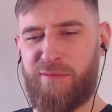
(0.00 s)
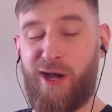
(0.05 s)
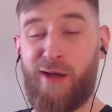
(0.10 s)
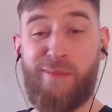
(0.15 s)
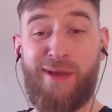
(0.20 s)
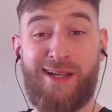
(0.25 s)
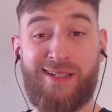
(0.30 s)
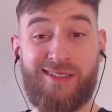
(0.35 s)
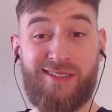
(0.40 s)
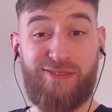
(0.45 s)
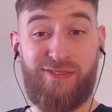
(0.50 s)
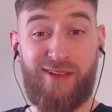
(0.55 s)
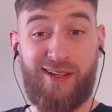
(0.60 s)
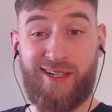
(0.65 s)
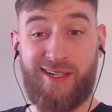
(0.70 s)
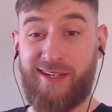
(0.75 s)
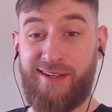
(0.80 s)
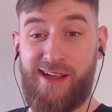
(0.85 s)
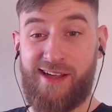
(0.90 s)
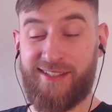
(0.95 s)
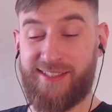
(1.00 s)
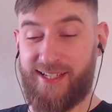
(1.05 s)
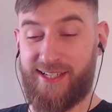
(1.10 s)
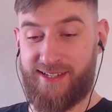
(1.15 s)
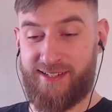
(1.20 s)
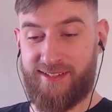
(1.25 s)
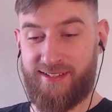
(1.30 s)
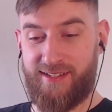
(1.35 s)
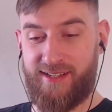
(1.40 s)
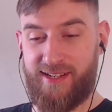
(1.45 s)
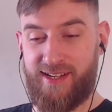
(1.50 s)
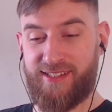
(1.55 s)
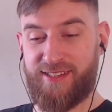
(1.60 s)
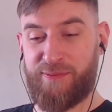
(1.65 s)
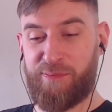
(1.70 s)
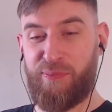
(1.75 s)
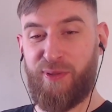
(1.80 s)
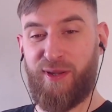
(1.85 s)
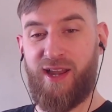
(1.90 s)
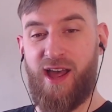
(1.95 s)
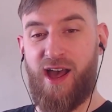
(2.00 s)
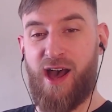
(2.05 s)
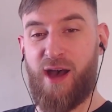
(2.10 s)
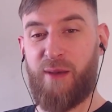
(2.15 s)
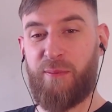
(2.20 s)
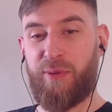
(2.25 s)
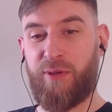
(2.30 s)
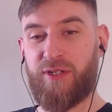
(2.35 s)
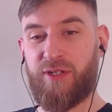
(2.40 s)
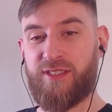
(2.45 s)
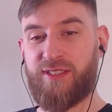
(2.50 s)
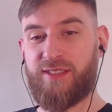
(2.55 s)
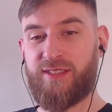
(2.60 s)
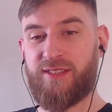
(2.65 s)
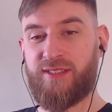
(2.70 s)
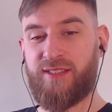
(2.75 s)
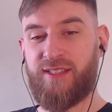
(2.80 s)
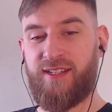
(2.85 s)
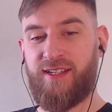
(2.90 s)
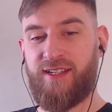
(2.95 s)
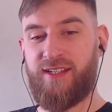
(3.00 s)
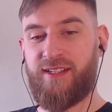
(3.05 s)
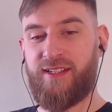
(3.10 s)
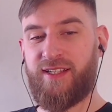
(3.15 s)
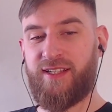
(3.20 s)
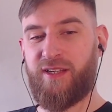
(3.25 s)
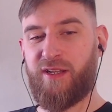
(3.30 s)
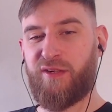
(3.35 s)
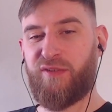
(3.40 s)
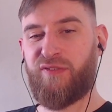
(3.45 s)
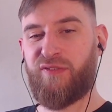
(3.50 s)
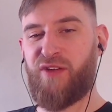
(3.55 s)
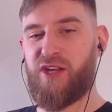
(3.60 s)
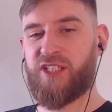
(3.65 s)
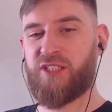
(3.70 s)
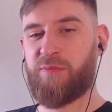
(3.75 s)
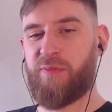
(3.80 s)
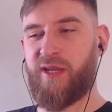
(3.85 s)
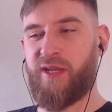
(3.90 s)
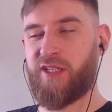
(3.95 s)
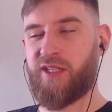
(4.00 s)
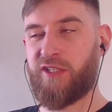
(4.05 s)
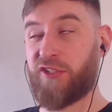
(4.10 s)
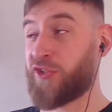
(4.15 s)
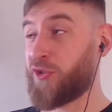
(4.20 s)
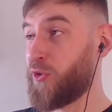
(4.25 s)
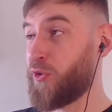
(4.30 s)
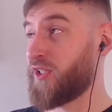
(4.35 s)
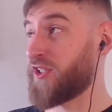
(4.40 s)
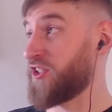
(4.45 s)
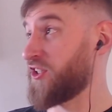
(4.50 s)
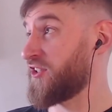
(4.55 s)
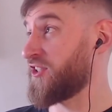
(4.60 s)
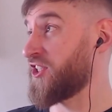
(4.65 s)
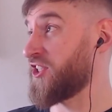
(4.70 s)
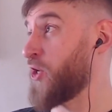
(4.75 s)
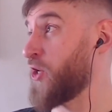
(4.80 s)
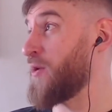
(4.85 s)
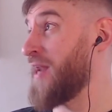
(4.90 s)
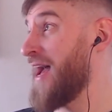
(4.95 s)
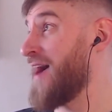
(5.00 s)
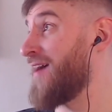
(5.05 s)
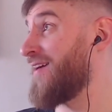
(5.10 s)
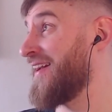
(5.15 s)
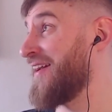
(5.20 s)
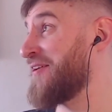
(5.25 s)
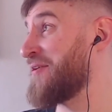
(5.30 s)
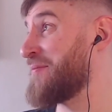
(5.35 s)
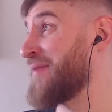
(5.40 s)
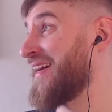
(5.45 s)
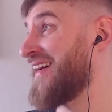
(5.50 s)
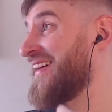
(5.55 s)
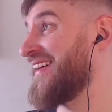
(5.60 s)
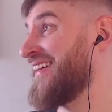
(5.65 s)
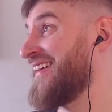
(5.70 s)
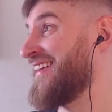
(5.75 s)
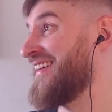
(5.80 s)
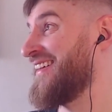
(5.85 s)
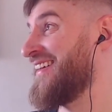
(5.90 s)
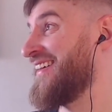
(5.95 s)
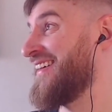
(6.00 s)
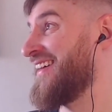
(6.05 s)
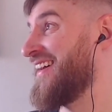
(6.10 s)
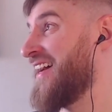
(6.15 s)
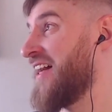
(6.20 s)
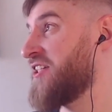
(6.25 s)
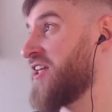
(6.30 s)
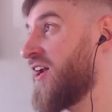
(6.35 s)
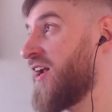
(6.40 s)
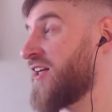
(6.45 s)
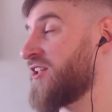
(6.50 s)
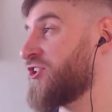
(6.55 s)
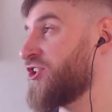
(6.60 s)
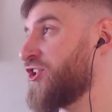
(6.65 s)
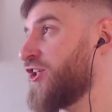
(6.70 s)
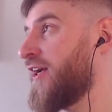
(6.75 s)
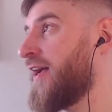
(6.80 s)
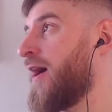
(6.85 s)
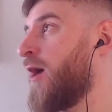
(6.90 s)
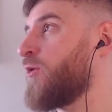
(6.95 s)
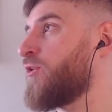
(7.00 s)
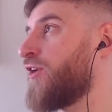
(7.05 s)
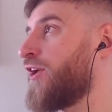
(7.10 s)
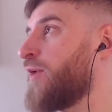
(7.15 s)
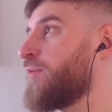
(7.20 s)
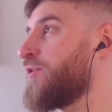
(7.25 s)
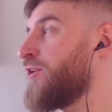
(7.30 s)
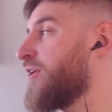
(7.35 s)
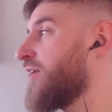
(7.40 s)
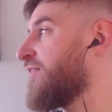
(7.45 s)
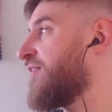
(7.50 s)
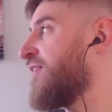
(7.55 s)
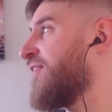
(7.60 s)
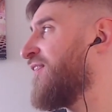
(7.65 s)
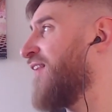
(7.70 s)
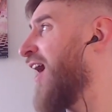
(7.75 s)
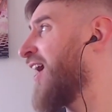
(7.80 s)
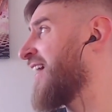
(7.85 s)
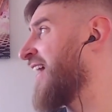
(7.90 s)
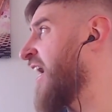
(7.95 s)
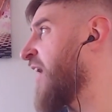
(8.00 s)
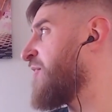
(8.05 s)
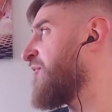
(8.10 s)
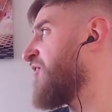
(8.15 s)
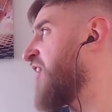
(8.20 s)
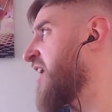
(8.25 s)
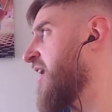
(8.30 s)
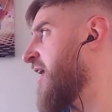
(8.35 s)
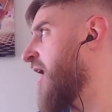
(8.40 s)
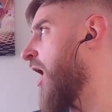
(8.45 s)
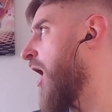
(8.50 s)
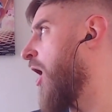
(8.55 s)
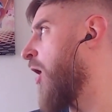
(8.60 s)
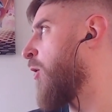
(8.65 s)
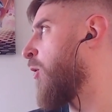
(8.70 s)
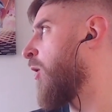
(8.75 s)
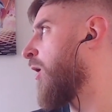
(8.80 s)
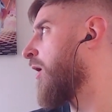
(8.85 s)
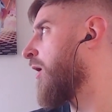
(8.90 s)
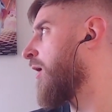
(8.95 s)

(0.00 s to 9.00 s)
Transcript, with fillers: my man's a fucking nutter. Let's pull it up because, you know, the first bit you sort of just zone out a little bit. And you're like, shit, hold on, I'm doing a fucking video!